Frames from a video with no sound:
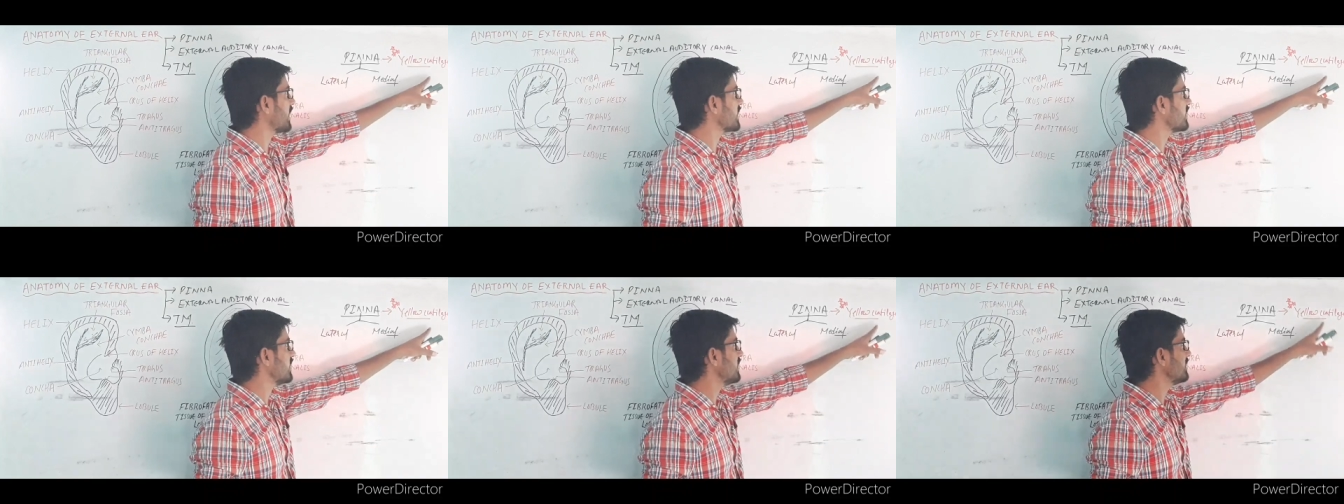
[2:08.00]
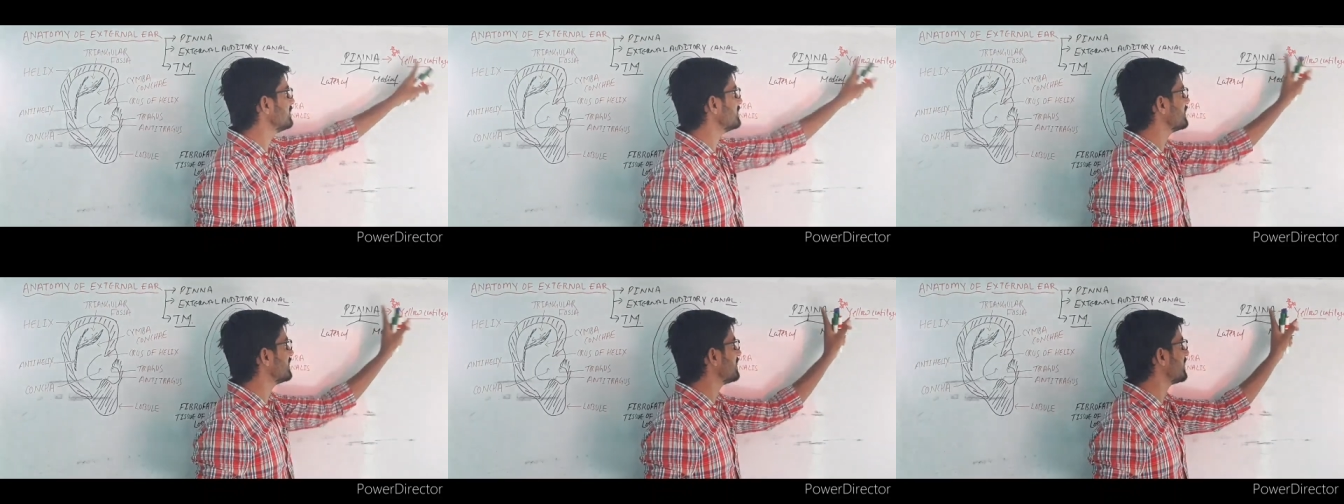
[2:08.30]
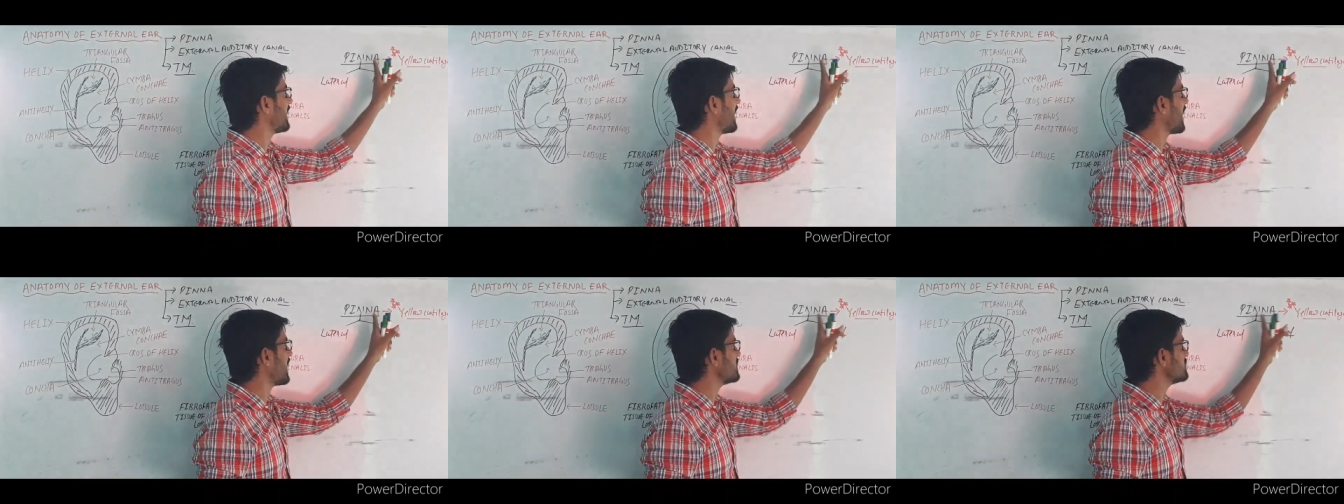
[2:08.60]
cartilage and
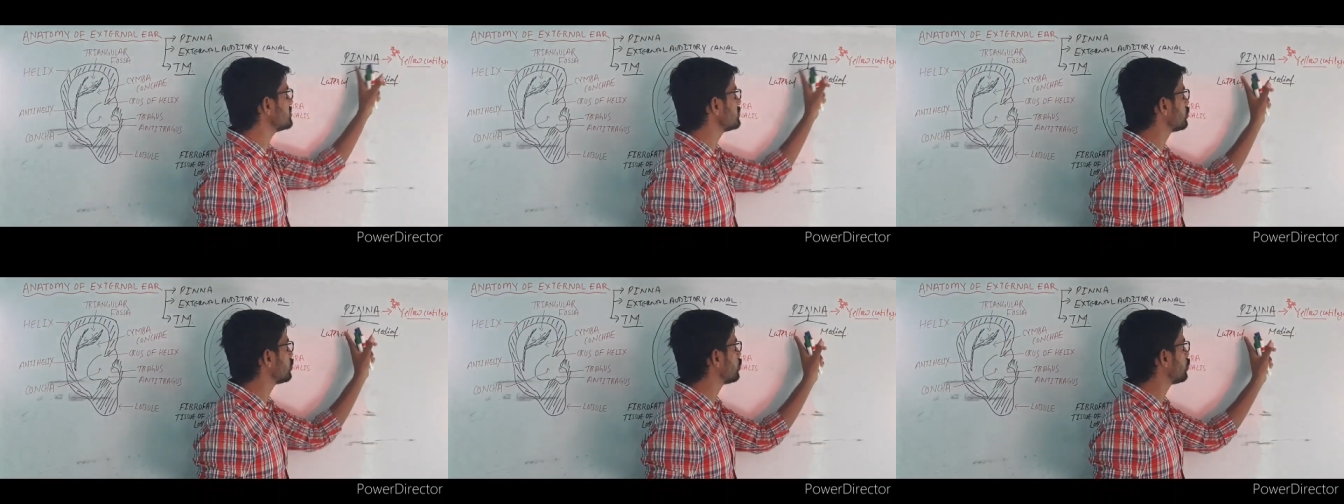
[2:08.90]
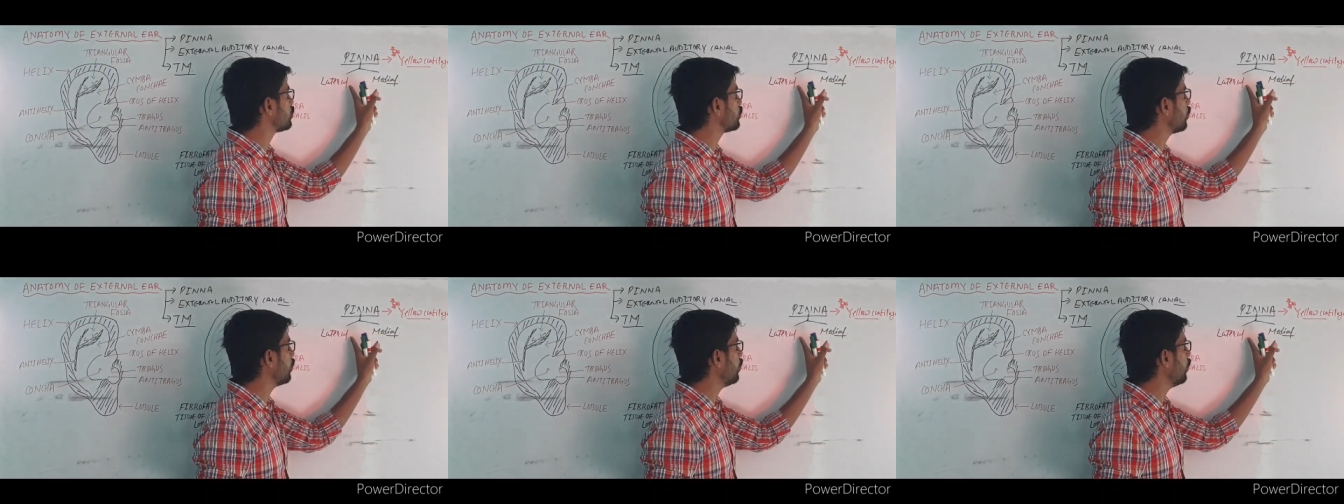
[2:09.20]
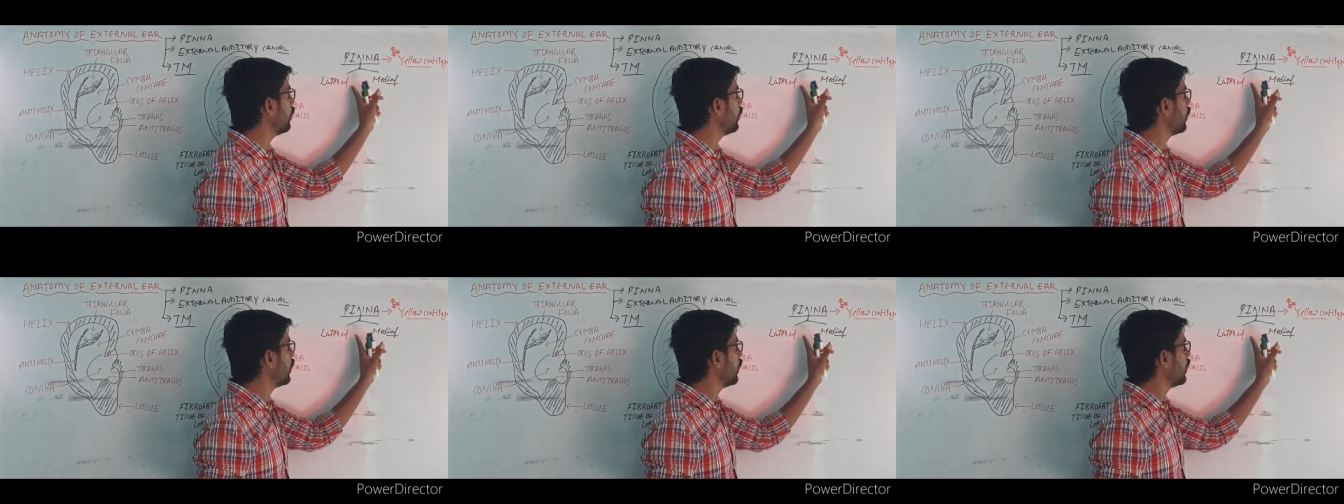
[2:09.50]
it has
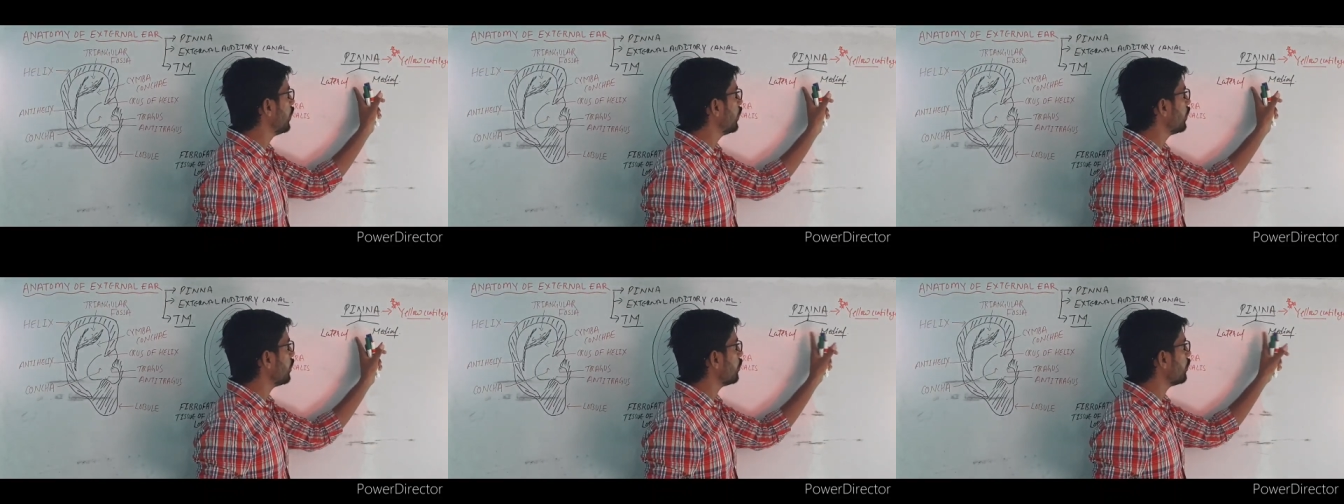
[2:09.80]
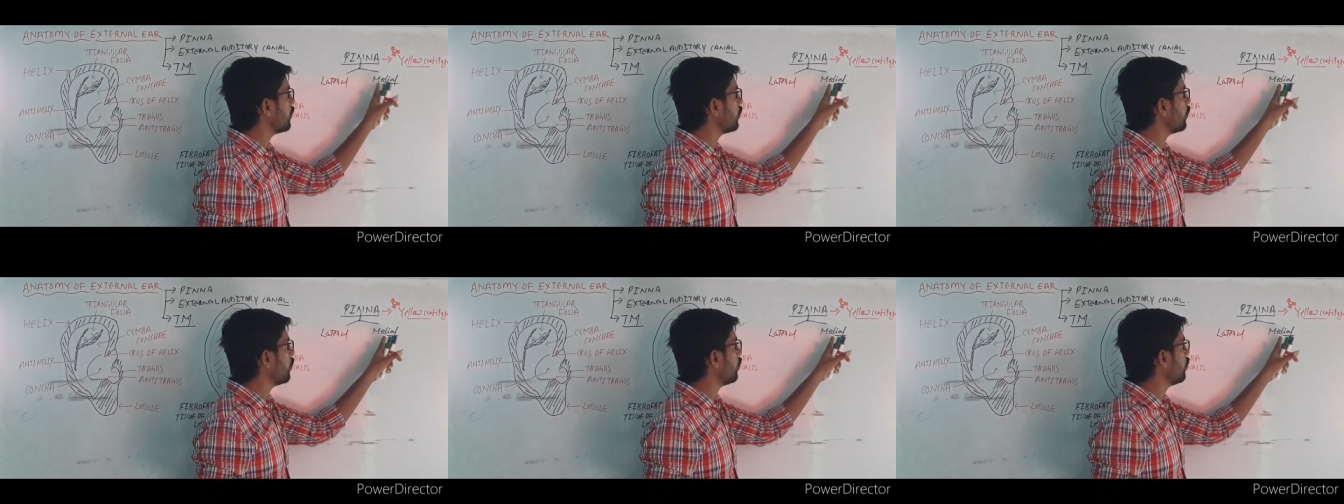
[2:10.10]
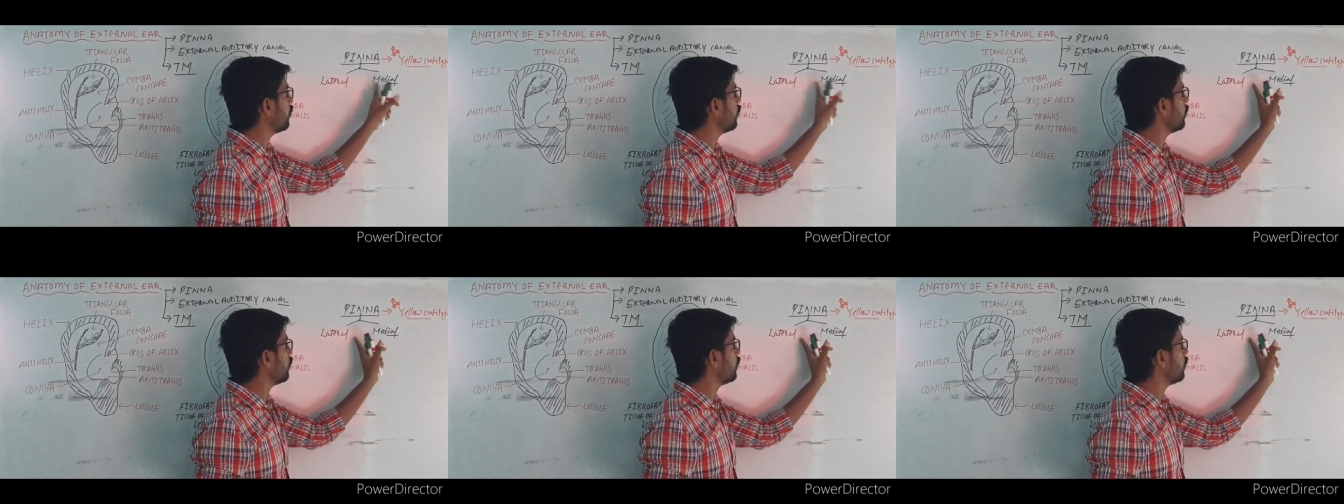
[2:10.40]
two
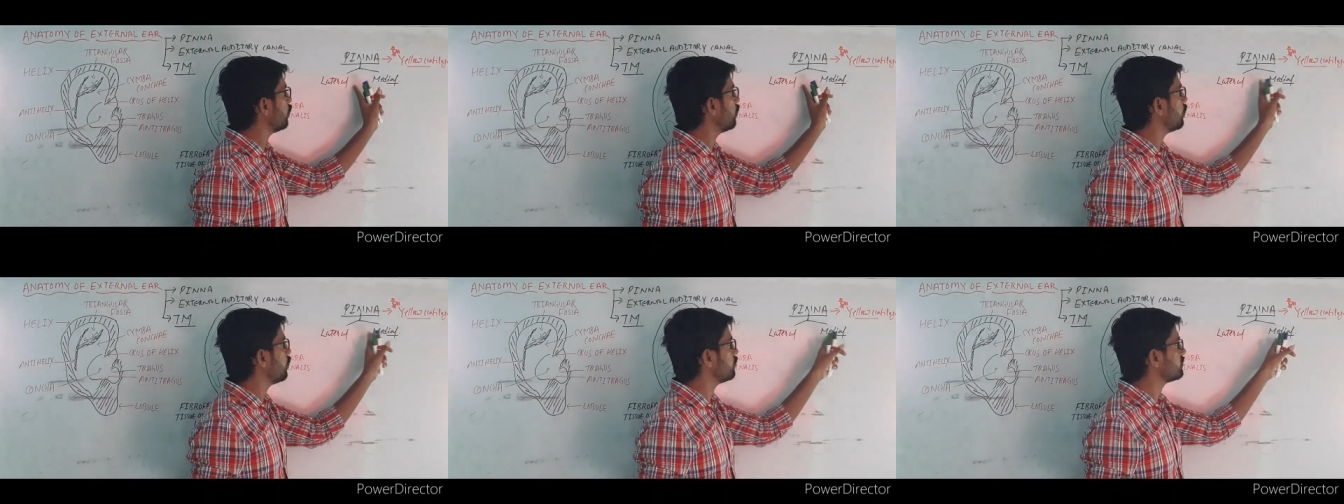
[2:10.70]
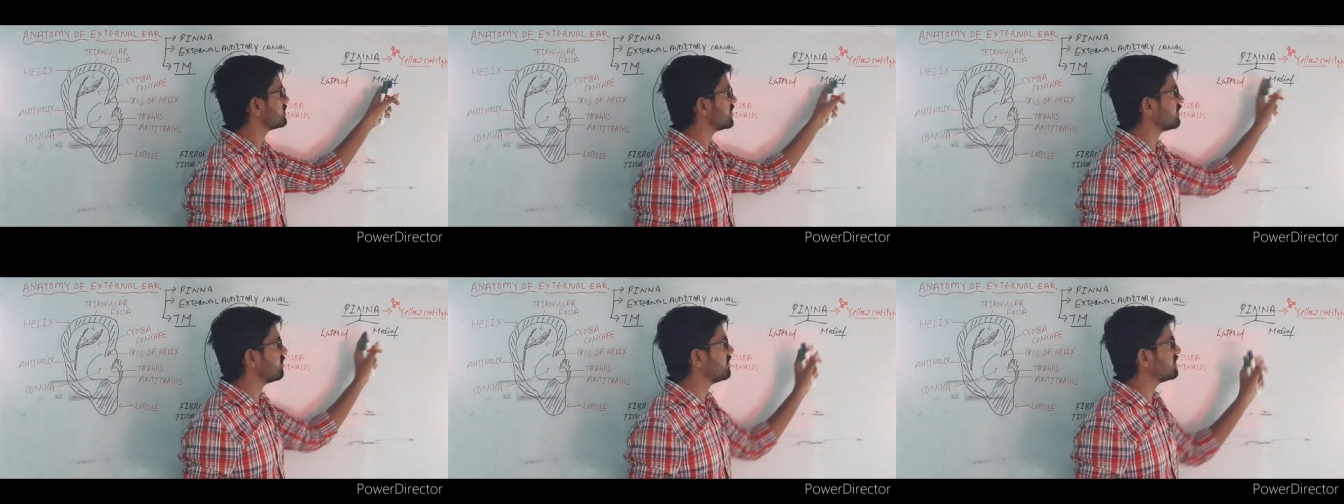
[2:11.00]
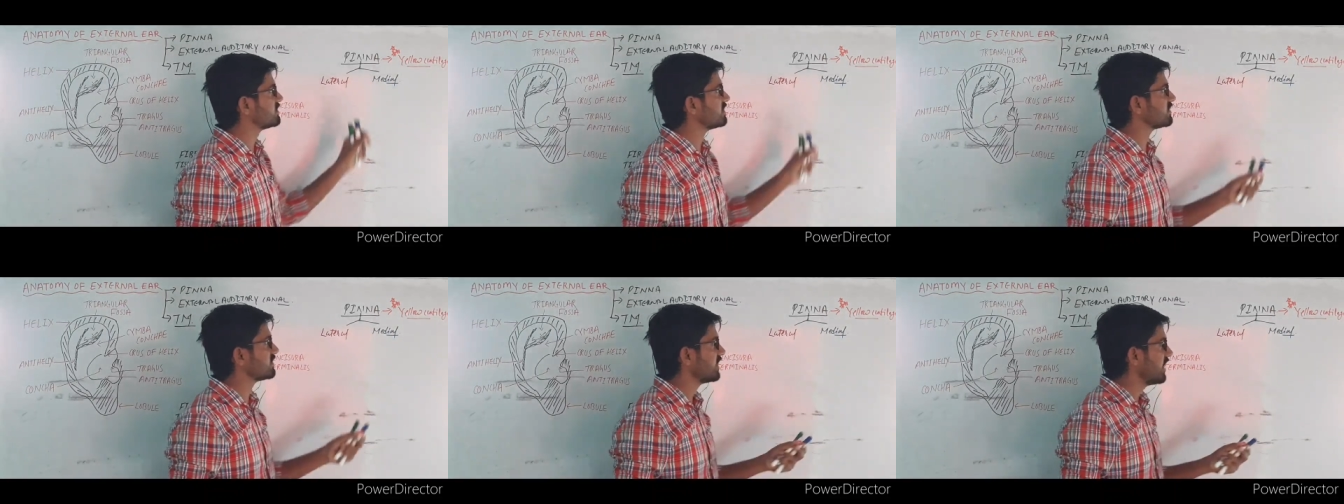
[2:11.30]

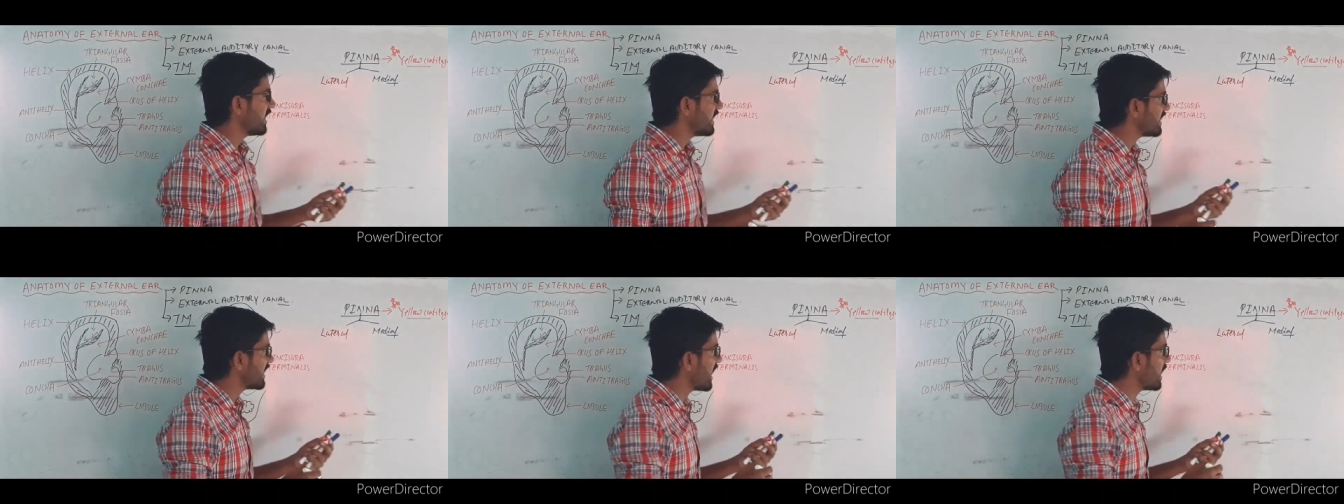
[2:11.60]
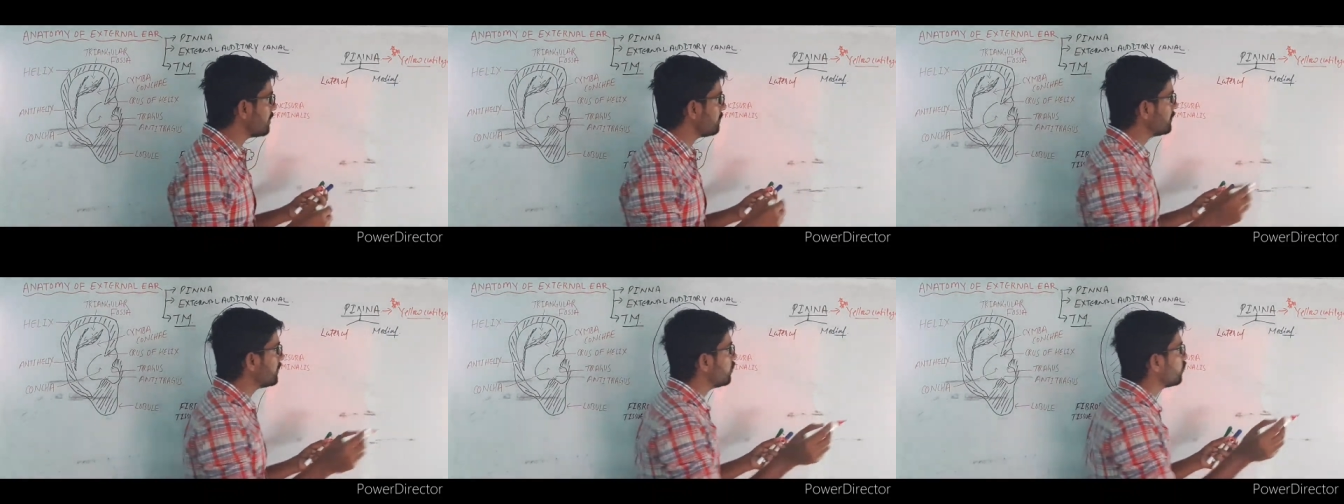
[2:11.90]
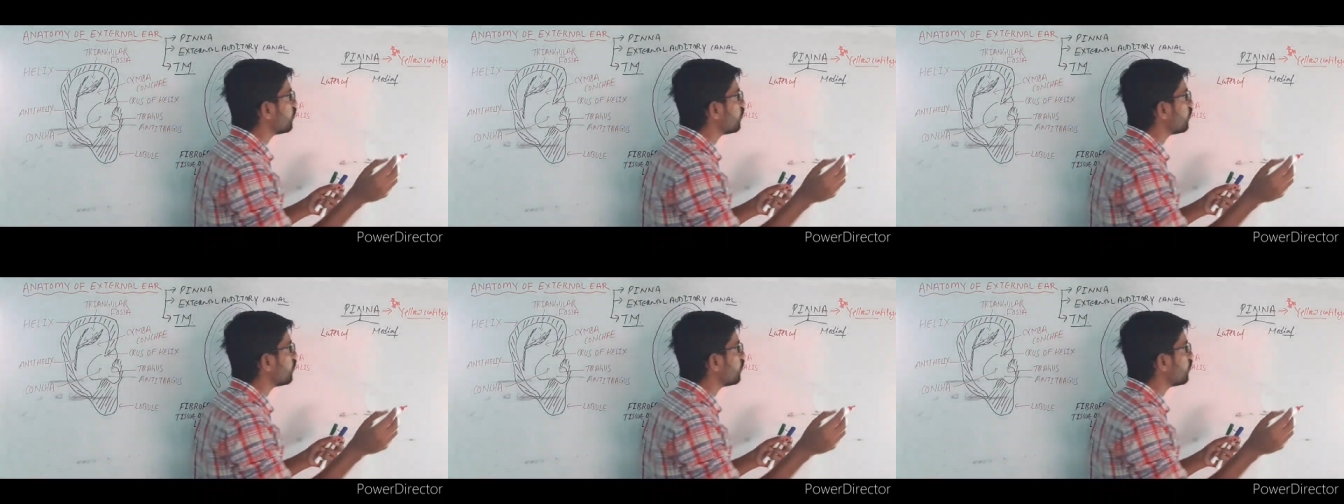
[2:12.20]
surfaces. Tell me